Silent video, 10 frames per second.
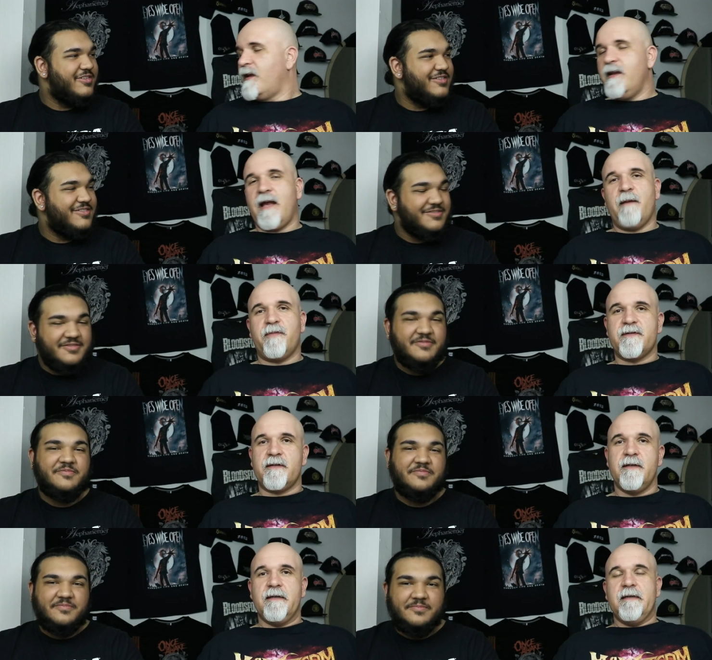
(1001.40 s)
Speaker 1: It happened.
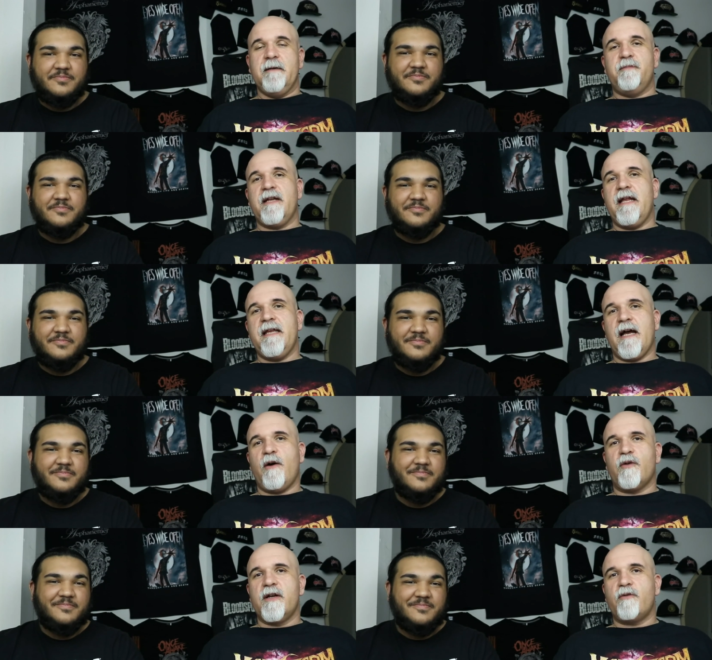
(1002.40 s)
But
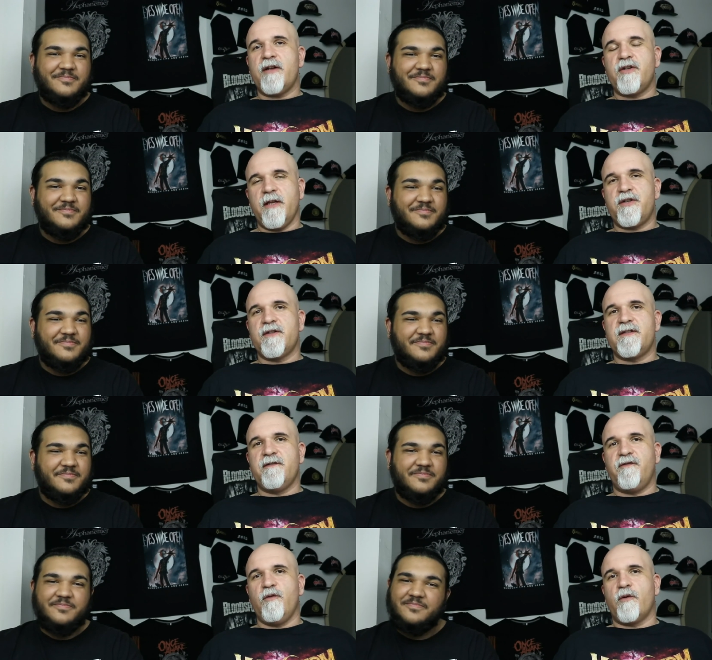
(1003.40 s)
anyhow, congratulations
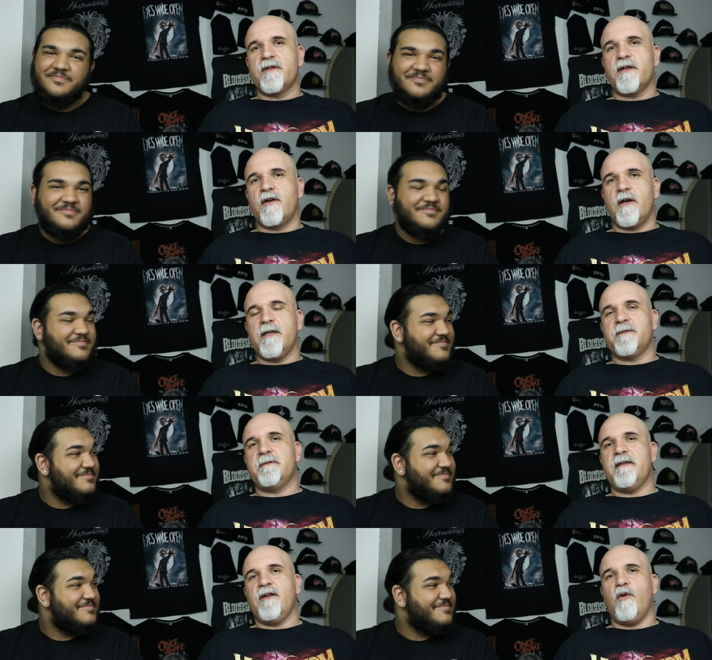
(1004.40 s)
to Floor, to her
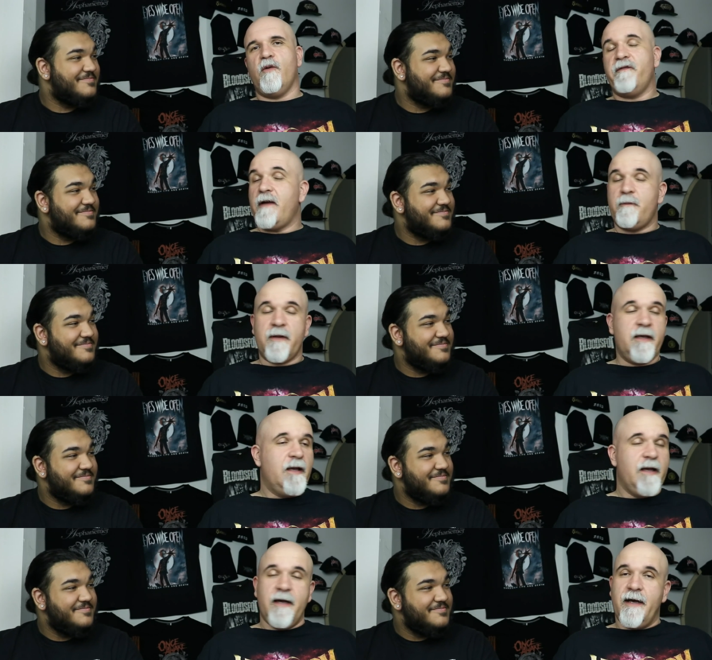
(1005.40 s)
husband, to the whole family.
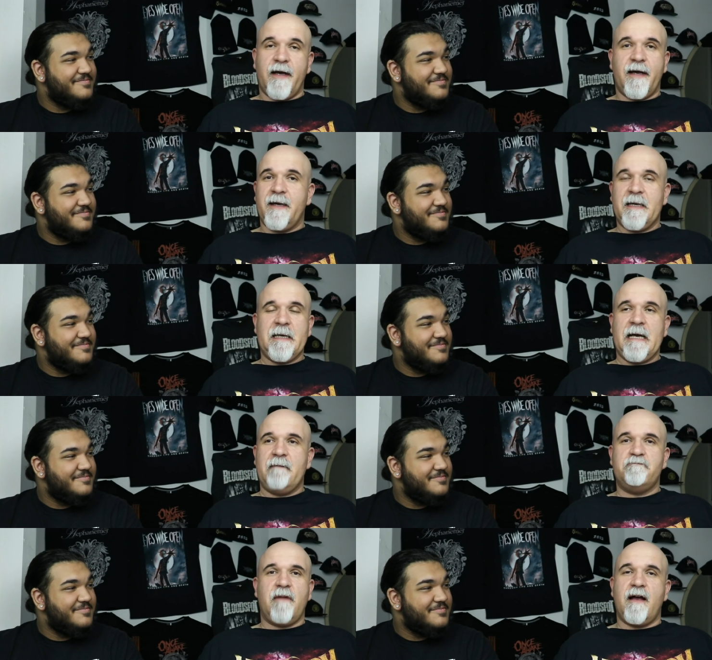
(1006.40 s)
Uh,
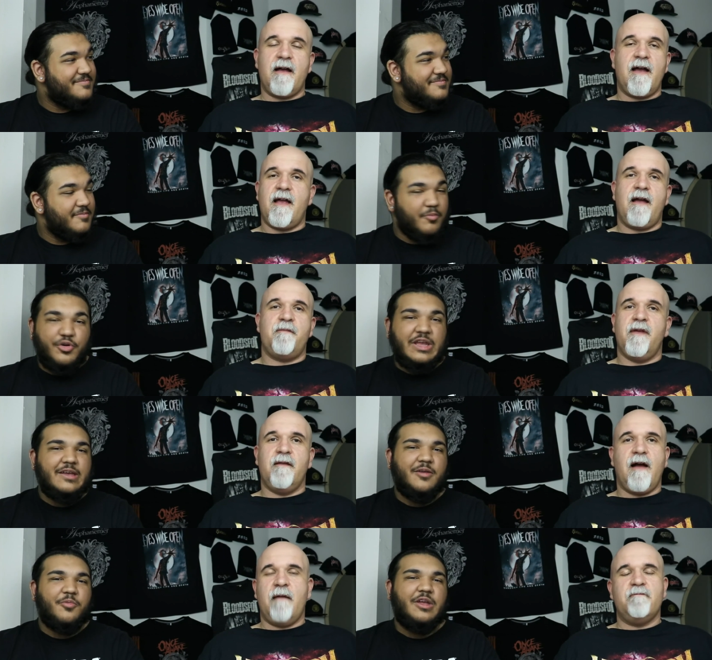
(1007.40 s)
I, I bring,
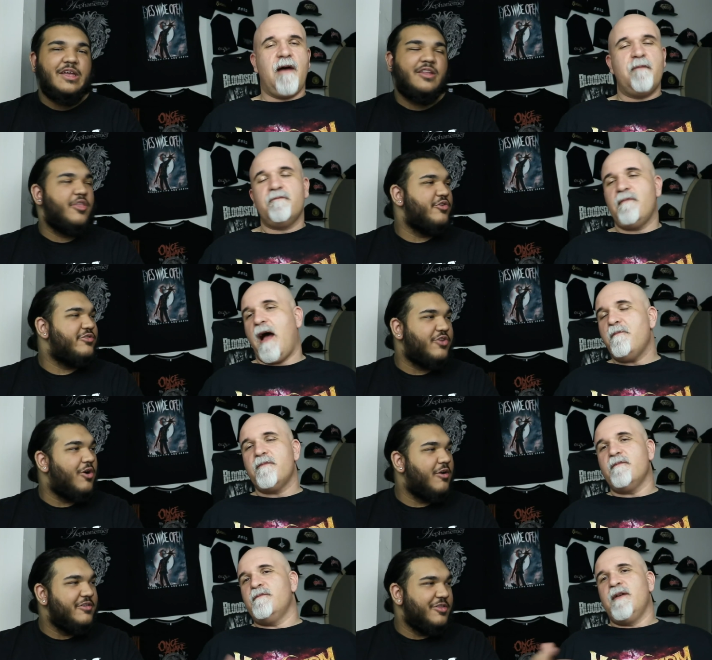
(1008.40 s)
mean, I'm, bring I'm, another I'm,
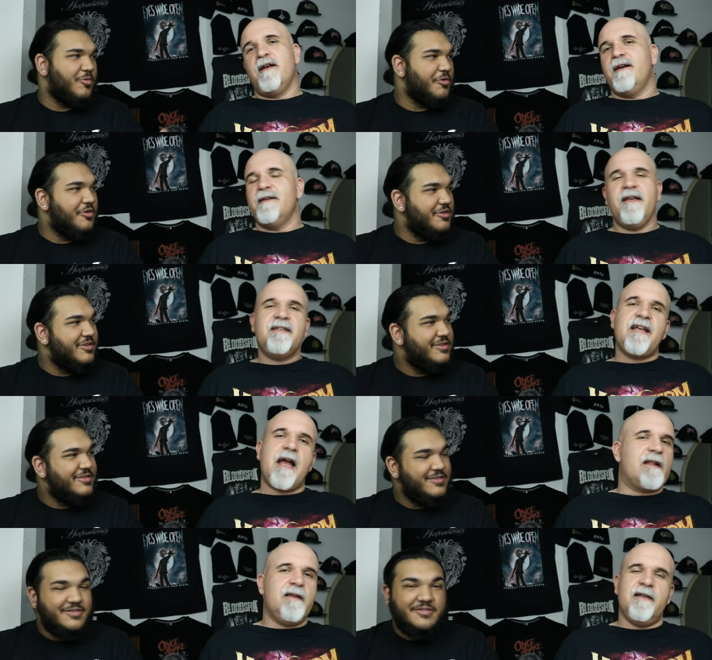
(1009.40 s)
star into the world.
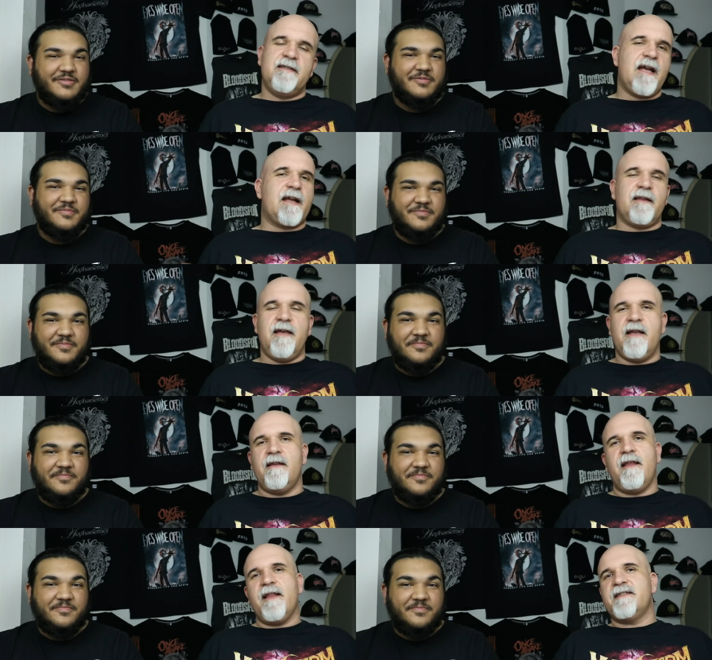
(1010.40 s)
Exactly, exactly,
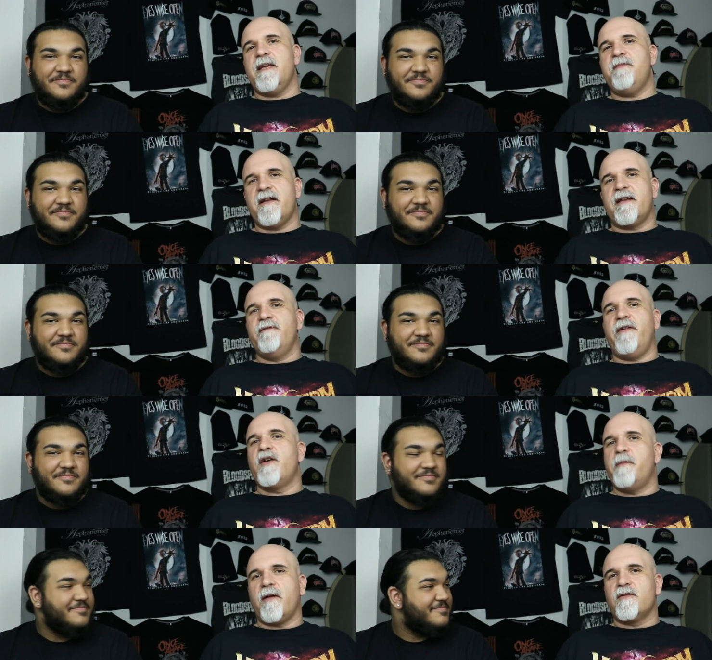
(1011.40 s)
and let's keep that
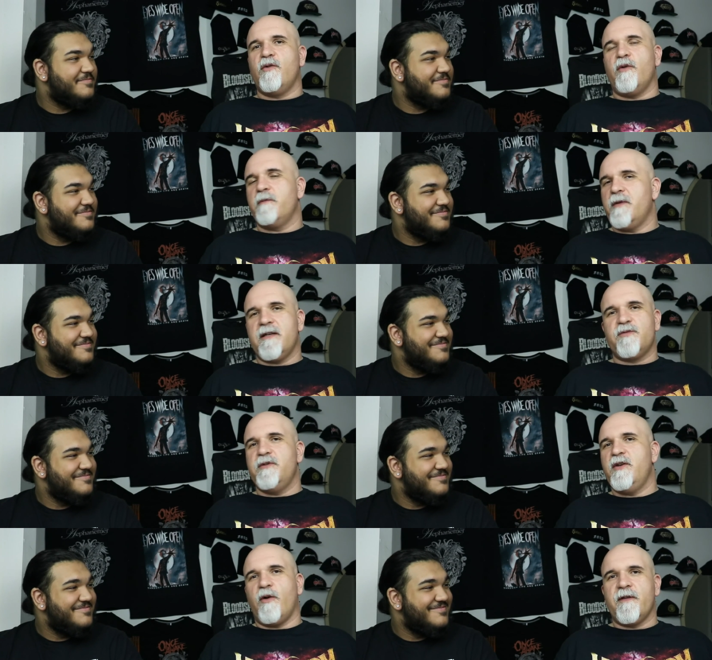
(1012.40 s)
conveyor belt going because we
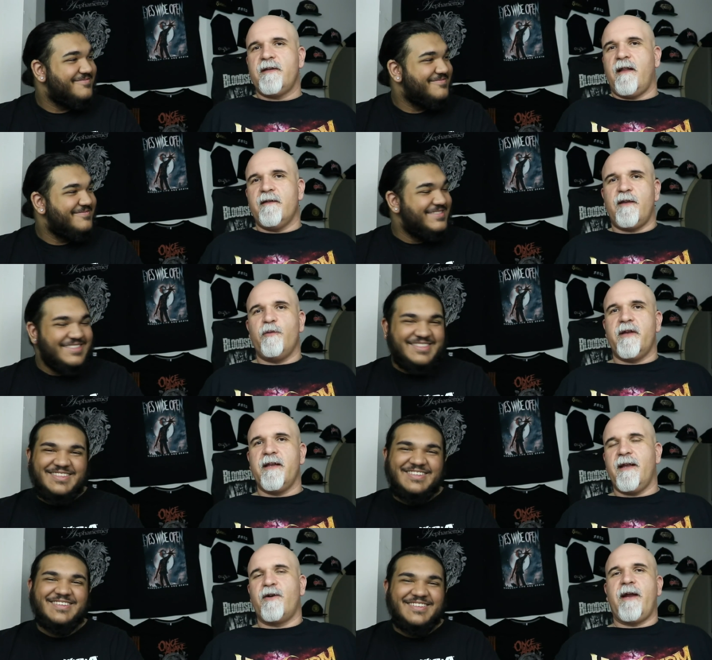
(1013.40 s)
need all the talent that we can
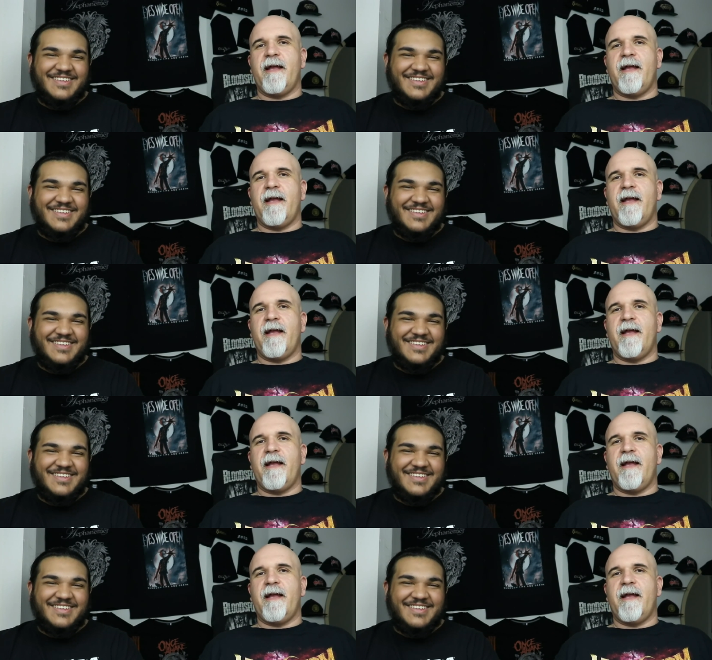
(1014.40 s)
get our